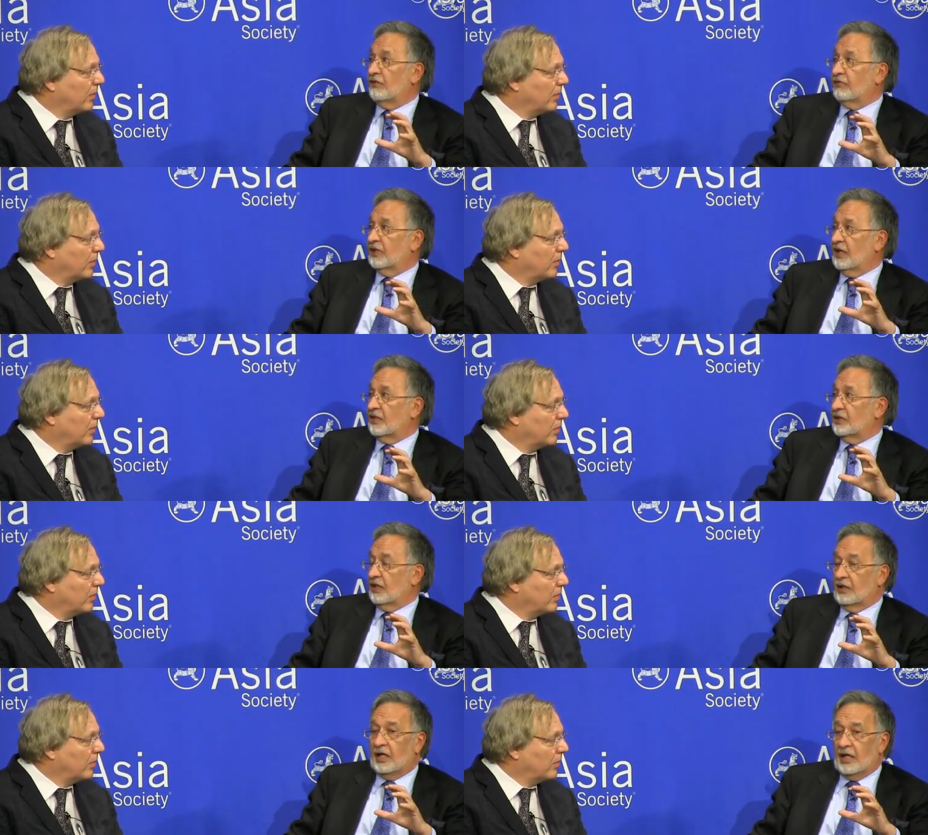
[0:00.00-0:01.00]
Speaker 1: of
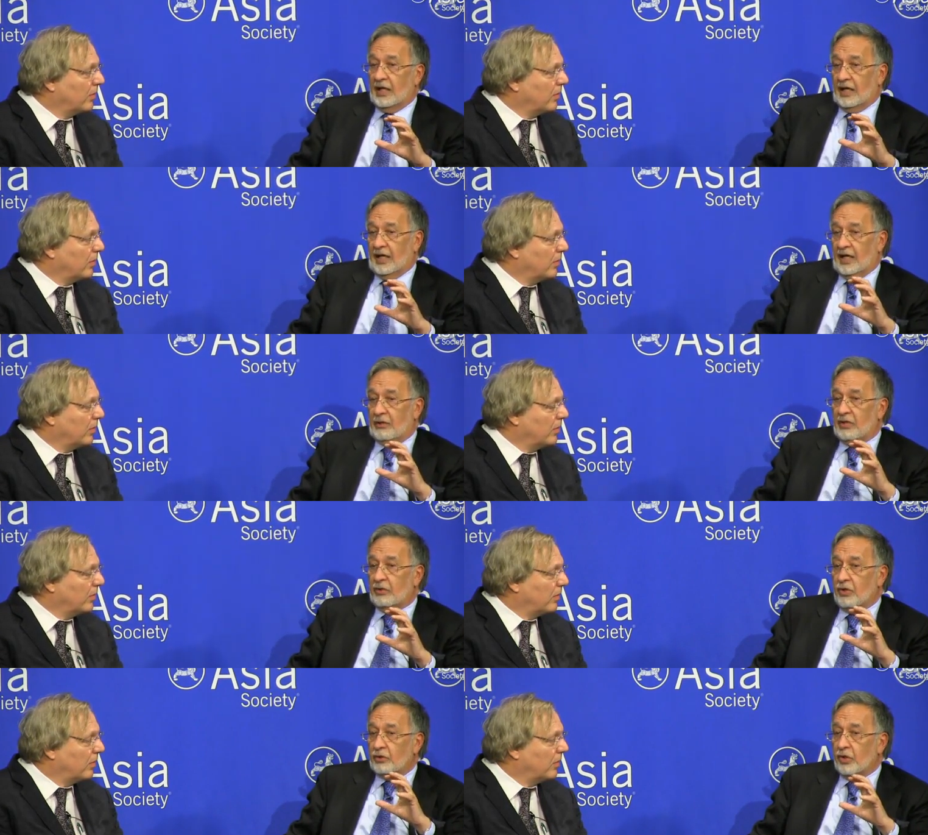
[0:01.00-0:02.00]
Afghanistan. And
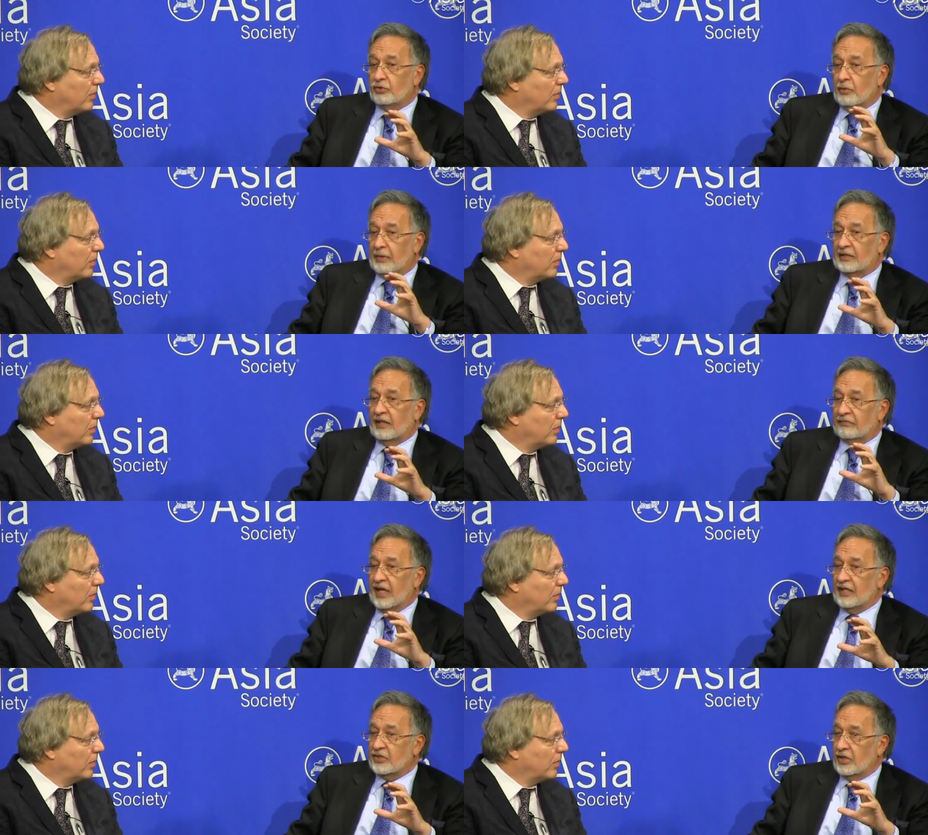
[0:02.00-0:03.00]
we're going, going to build
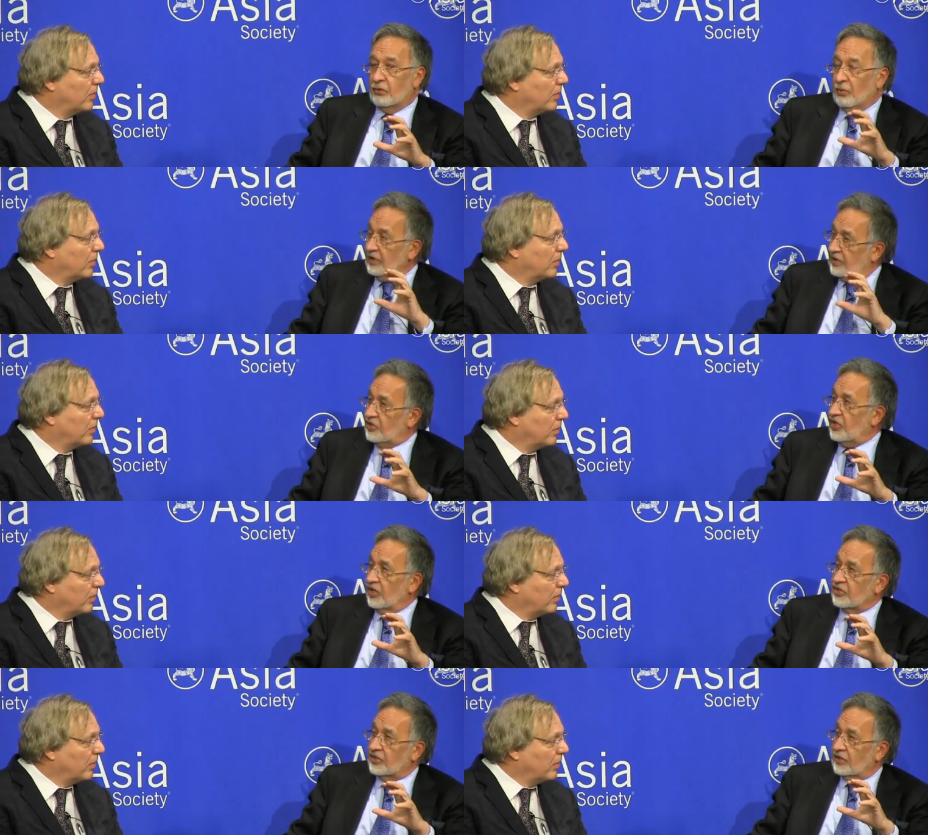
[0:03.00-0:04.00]
Afghanistan with this
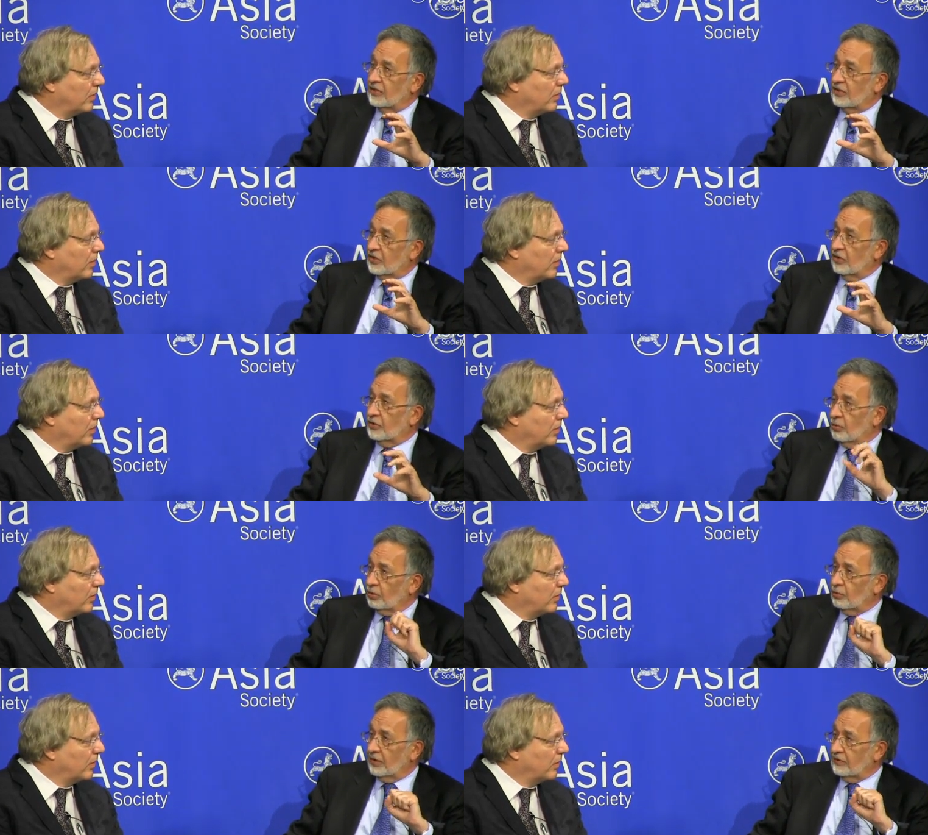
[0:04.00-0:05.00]
youngster, not the
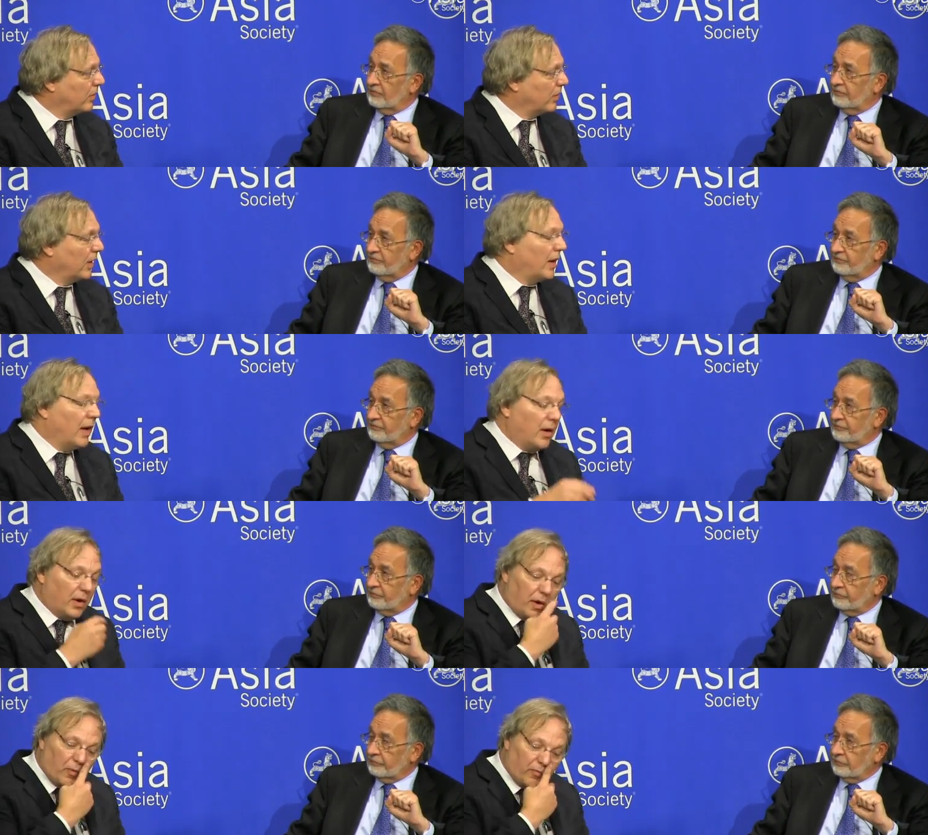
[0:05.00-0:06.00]
old one.
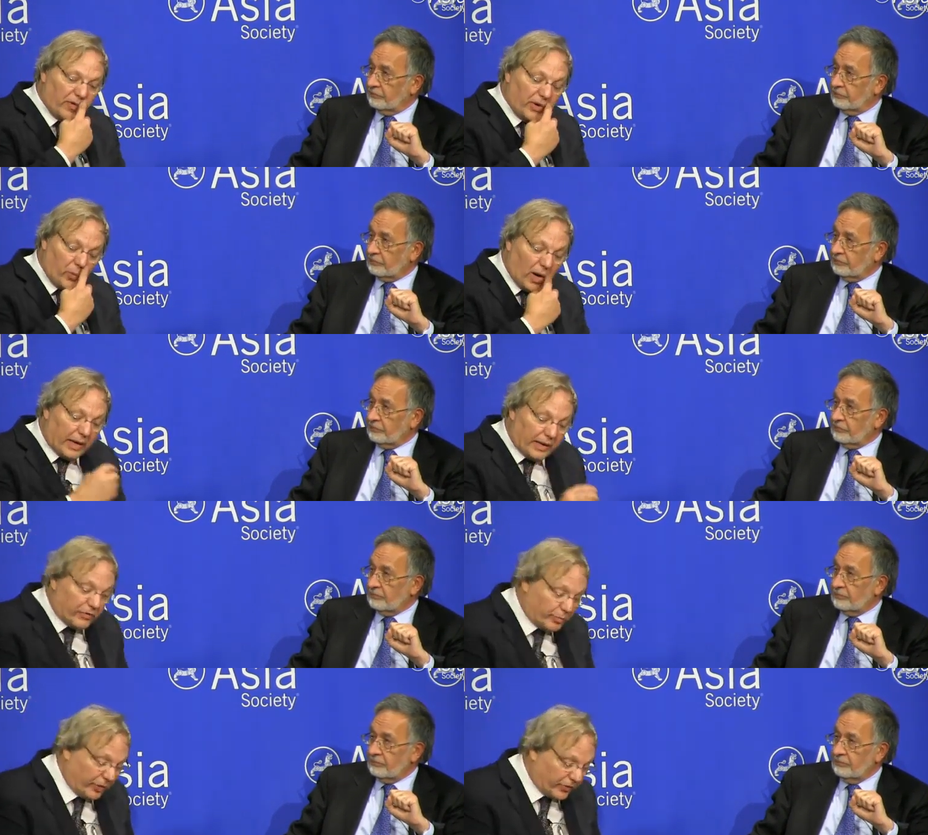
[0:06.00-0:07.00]
Speaker 2: A very
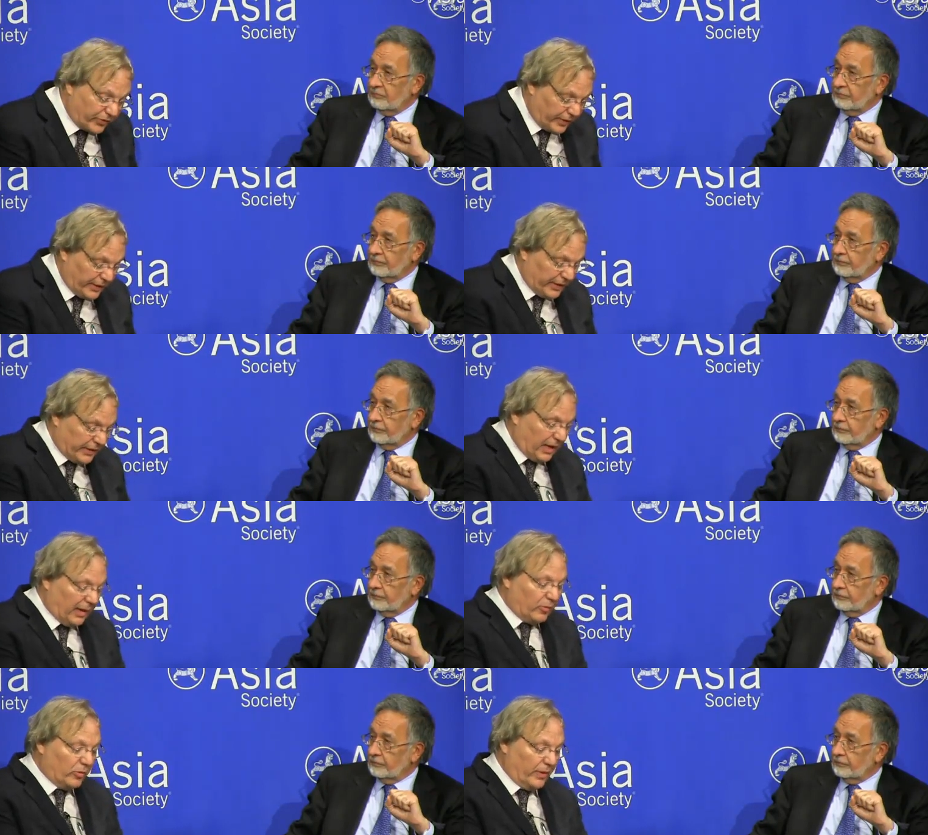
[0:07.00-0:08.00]
wise person in
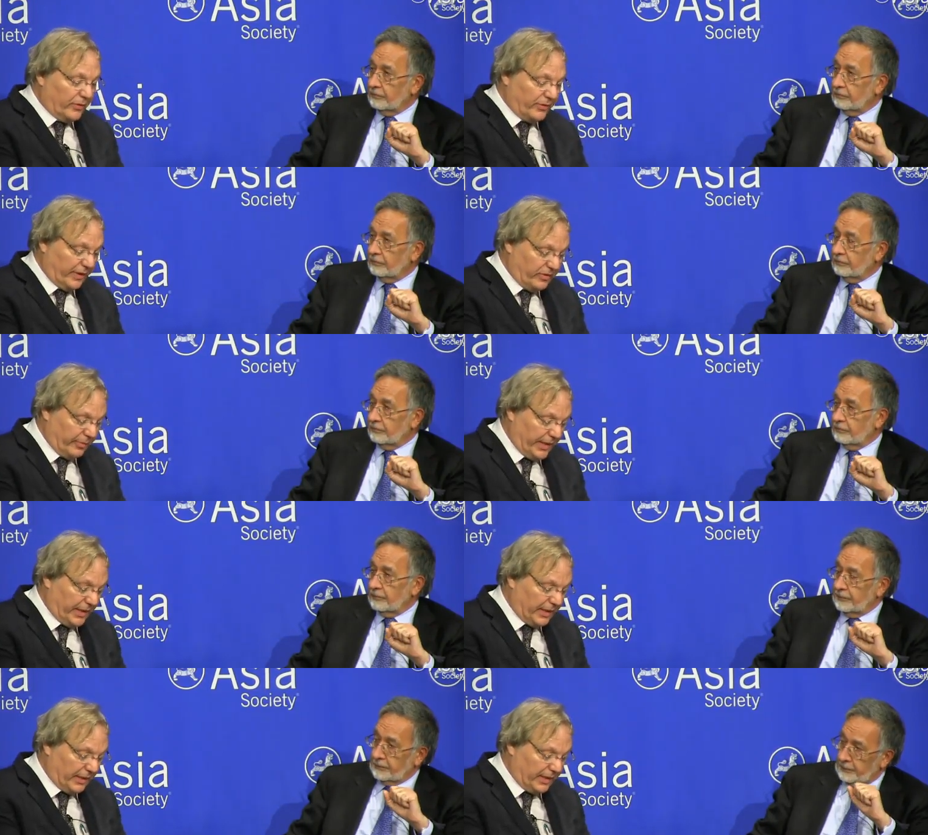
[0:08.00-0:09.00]
Kabul once said to
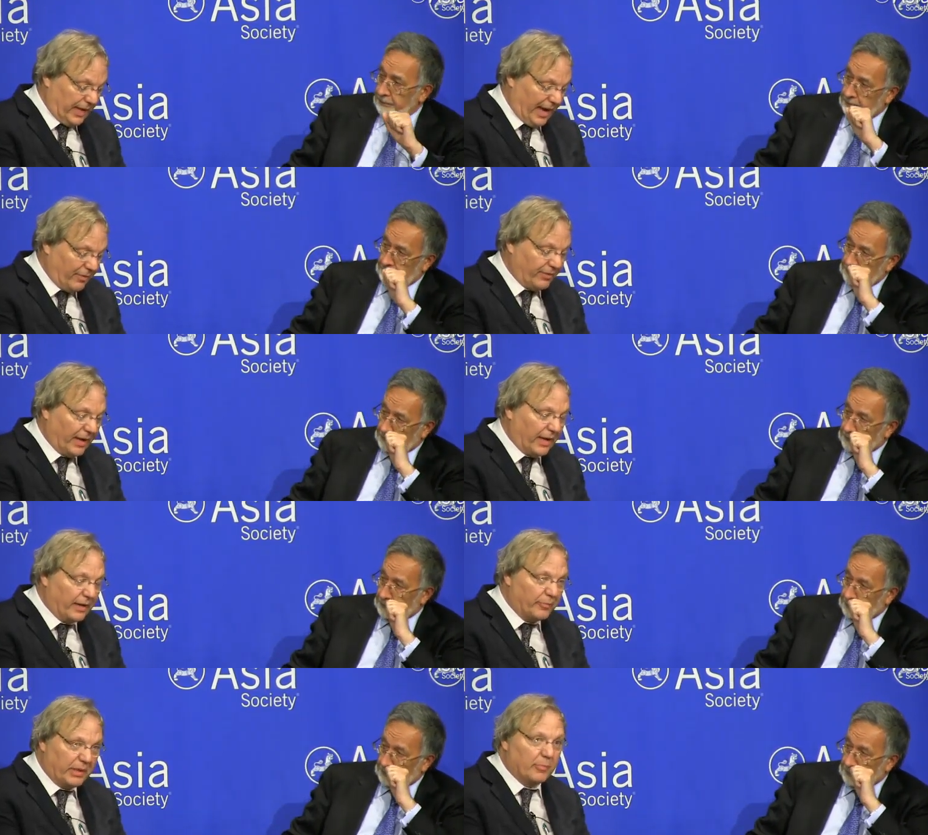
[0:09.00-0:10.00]
me that the
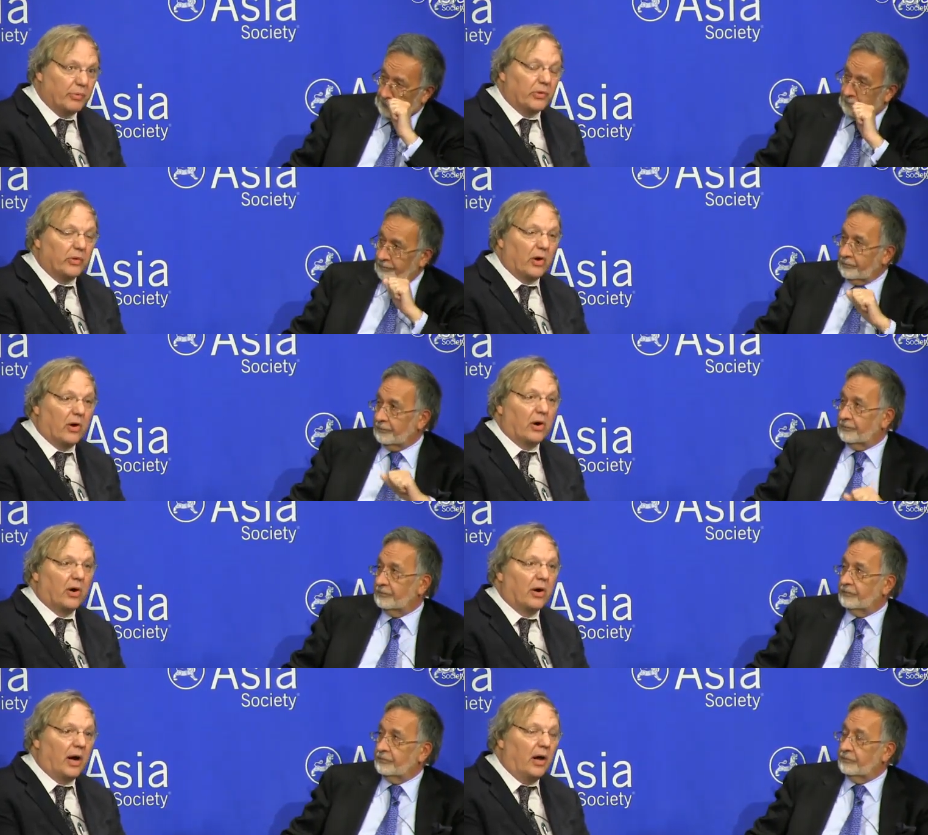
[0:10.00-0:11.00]
Afghan people are